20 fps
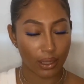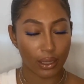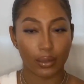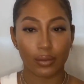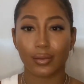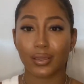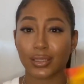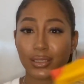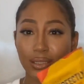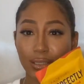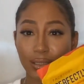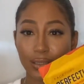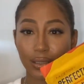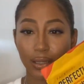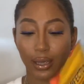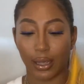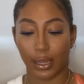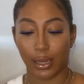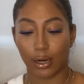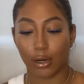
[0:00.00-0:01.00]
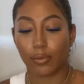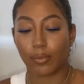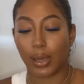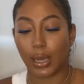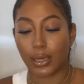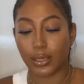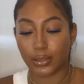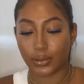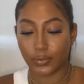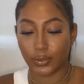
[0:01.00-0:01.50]
and this is the hair
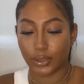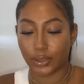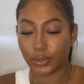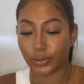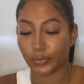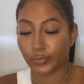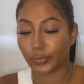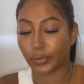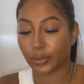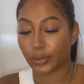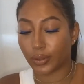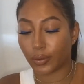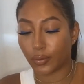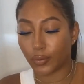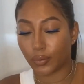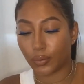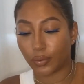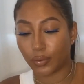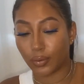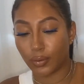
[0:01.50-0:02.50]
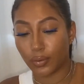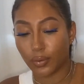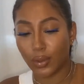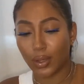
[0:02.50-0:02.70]
mask, which is really cool.